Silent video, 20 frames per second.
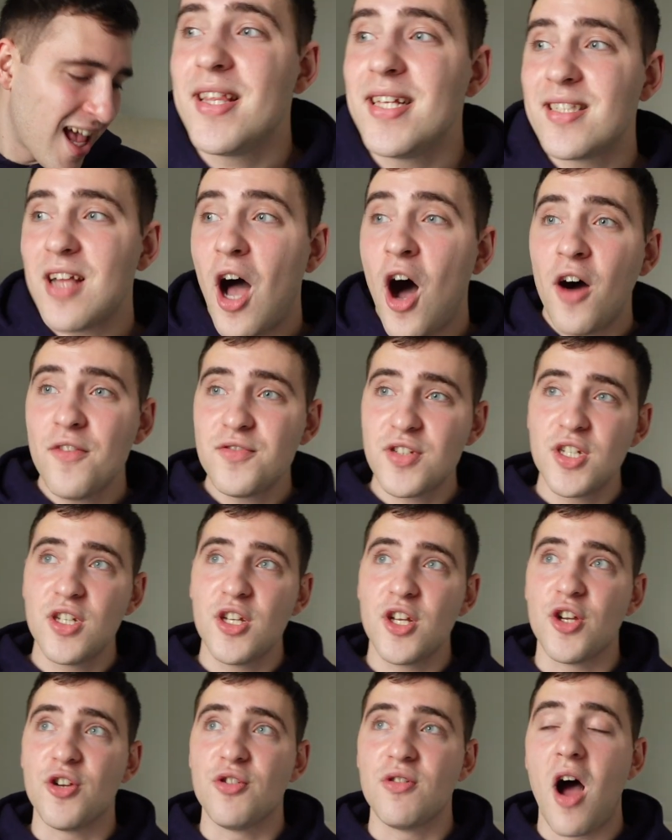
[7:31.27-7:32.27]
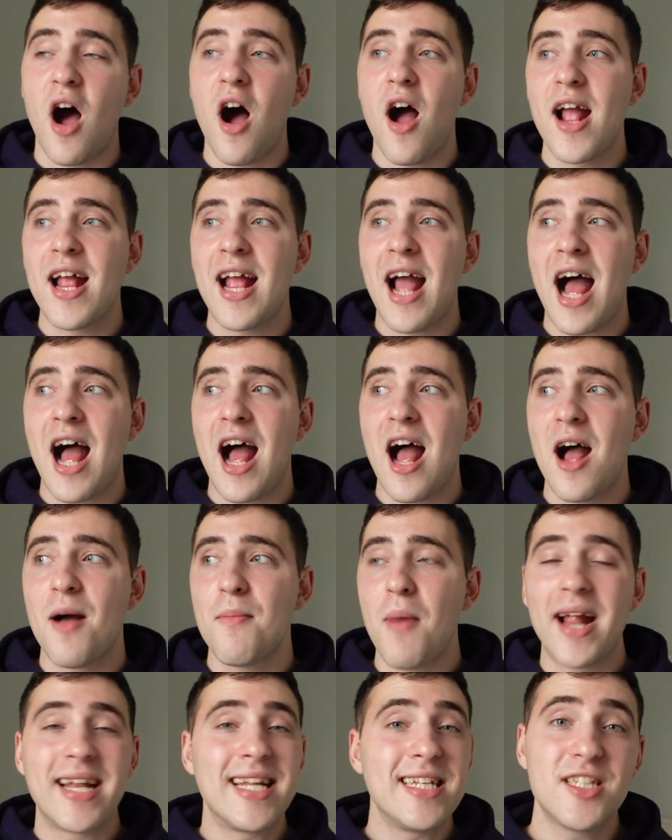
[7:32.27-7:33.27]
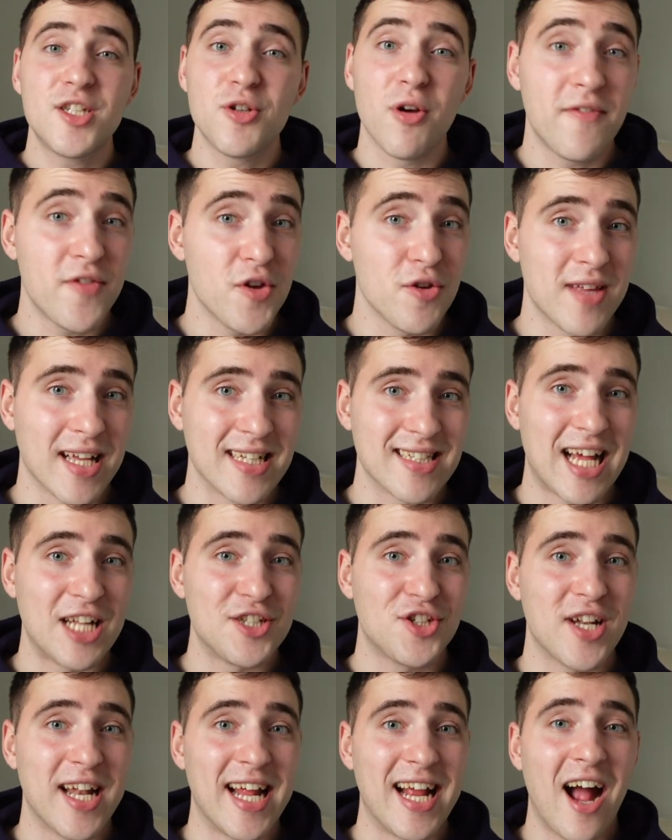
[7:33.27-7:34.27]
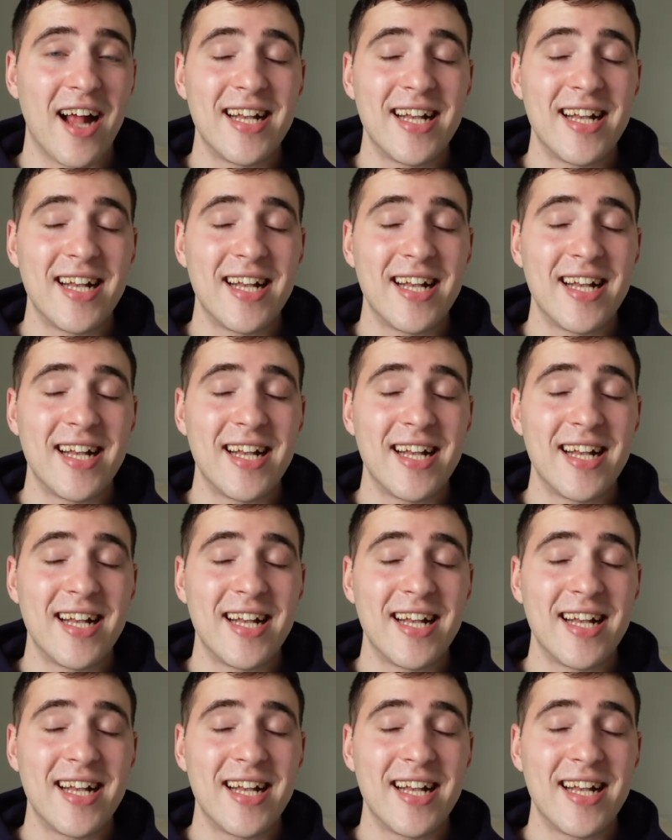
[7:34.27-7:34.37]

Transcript: This afternoon, I need to do a few things actually.